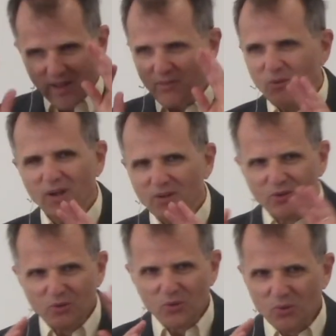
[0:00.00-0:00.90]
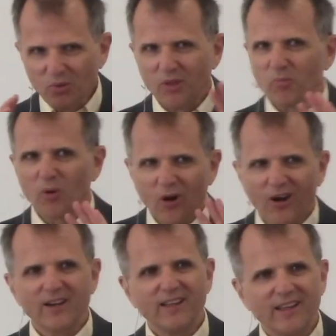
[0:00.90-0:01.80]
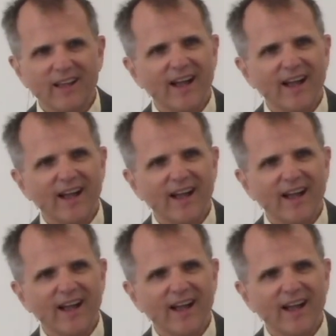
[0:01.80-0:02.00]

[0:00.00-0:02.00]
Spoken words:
Everyone knew the party